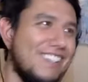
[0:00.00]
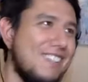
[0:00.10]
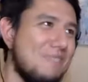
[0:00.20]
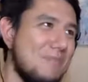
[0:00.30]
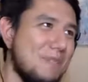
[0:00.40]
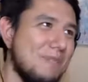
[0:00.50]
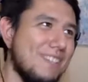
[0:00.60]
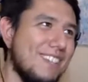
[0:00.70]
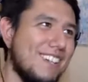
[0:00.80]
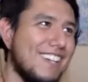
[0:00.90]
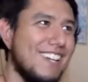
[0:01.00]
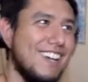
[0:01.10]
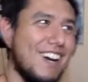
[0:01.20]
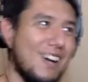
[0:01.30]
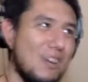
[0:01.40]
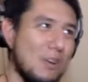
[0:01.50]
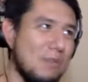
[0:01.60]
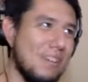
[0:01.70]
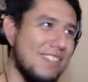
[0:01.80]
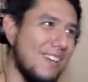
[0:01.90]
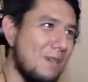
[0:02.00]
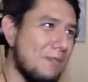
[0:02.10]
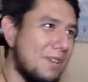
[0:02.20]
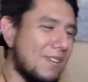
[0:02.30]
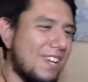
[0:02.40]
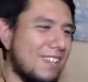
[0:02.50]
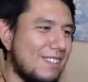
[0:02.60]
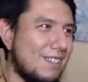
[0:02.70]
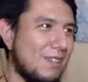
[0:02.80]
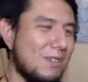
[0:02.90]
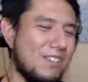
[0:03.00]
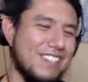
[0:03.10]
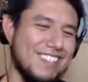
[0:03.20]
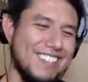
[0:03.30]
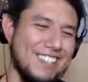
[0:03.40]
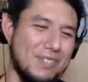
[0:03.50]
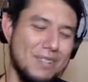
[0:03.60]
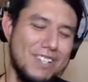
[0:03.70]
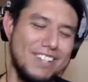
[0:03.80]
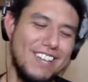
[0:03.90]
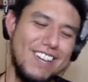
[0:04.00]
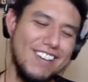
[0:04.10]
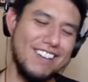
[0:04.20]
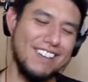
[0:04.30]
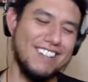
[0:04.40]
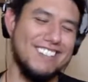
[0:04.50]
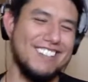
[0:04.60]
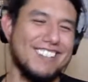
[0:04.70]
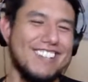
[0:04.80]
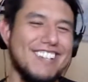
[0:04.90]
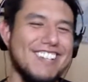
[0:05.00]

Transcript: And then Tim's like, "I don't know about that, but okay, let's go." I'm like, yeah, I'm like,